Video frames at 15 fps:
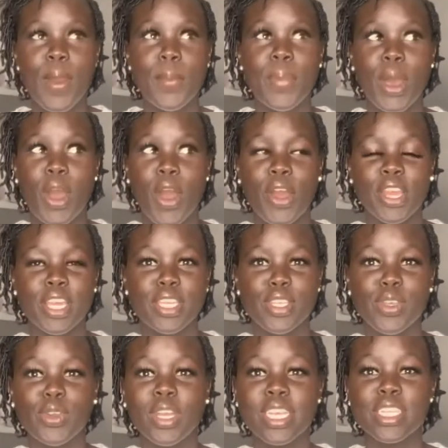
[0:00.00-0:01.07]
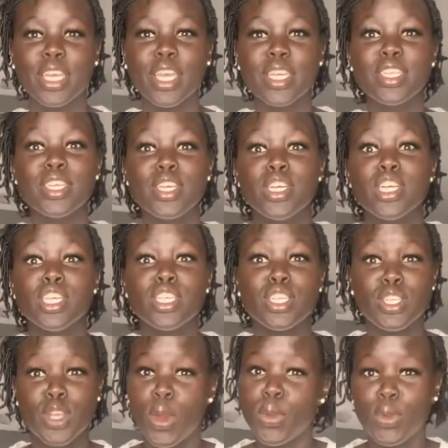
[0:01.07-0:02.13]
but honestly, you guys, it gets
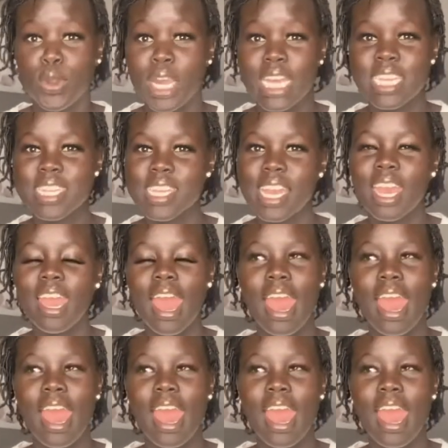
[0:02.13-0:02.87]
so crazy